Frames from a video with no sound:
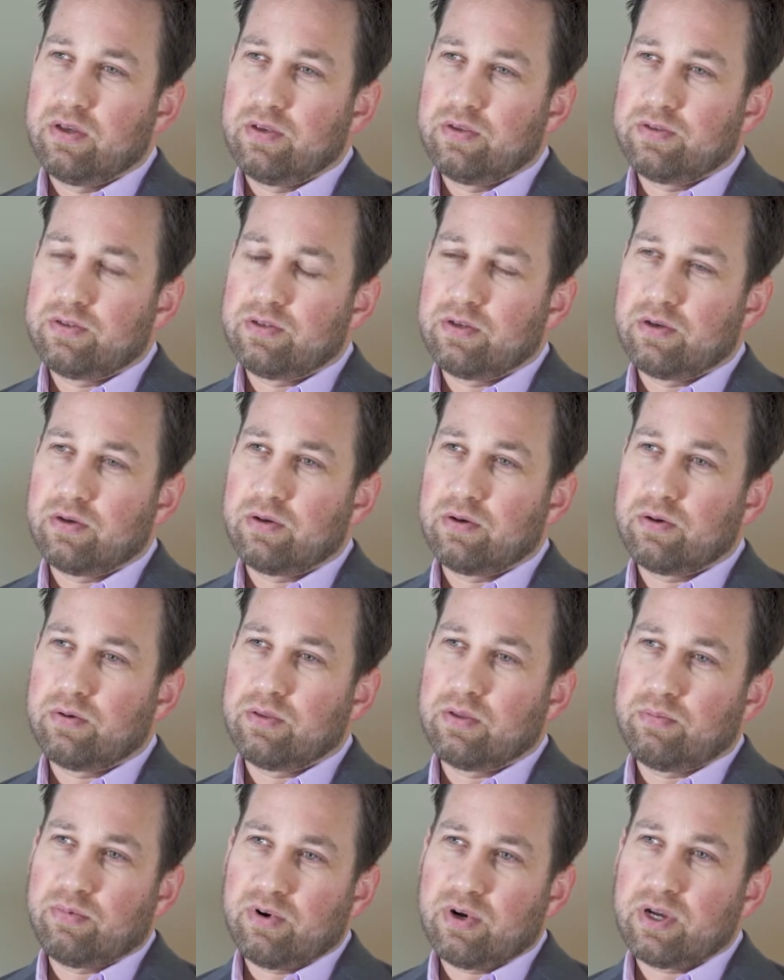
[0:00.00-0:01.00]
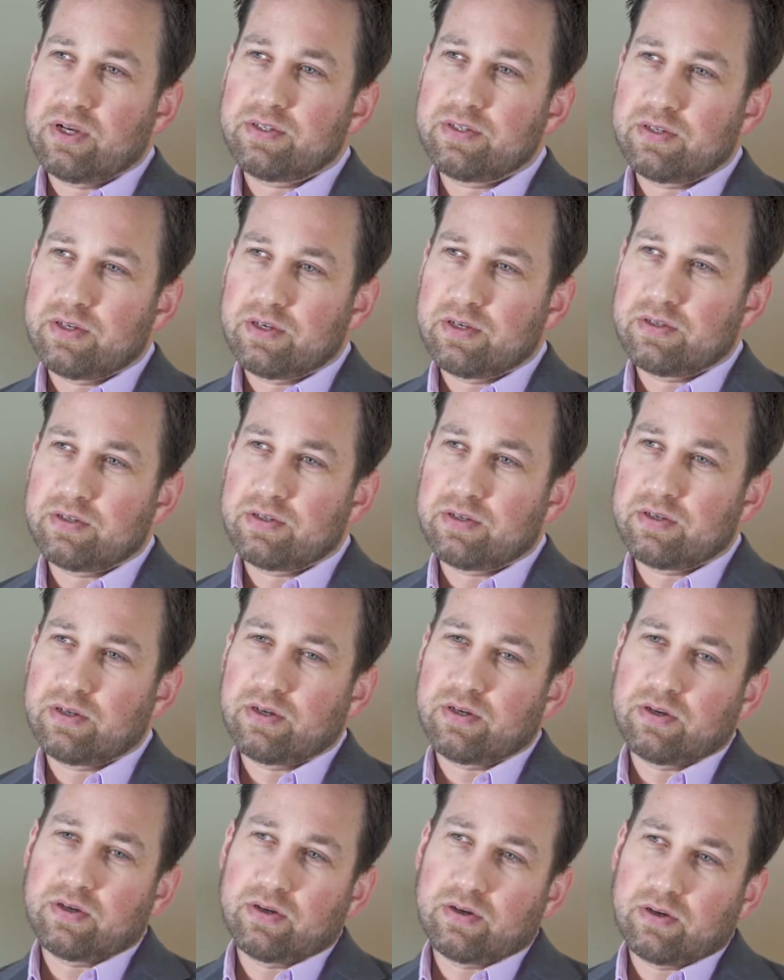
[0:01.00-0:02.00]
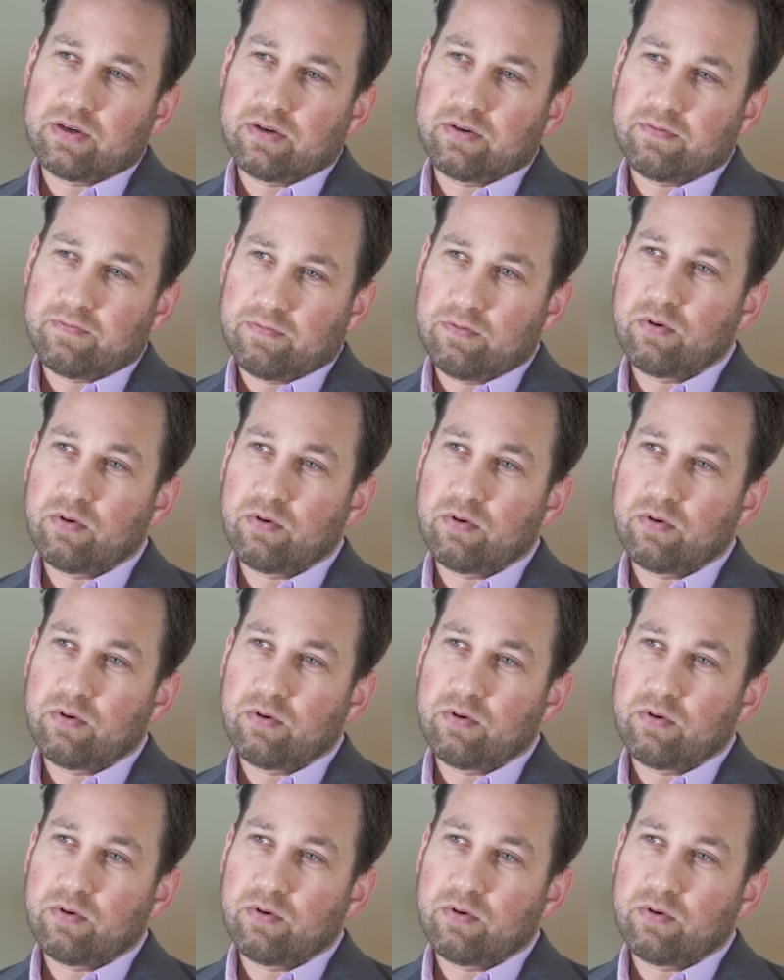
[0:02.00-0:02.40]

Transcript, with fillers: So the process uh,